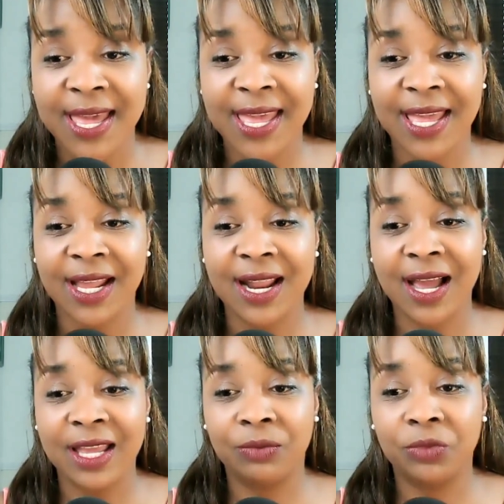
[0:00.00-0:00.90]
and
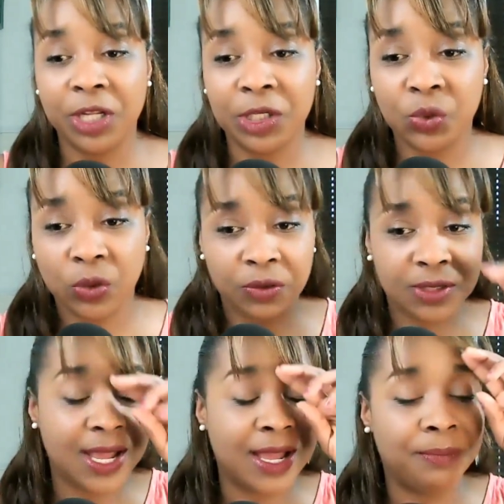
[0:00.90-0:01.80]
I am running short on
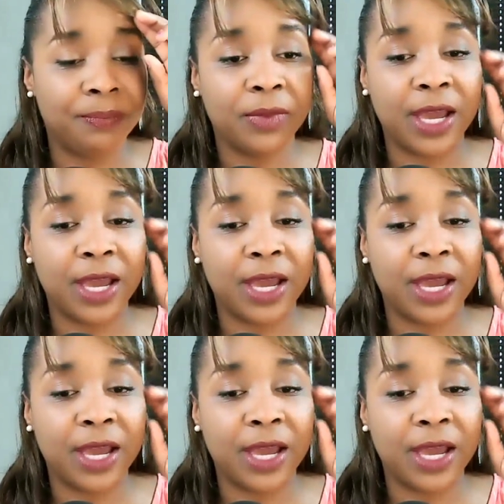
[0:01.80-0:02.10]
time.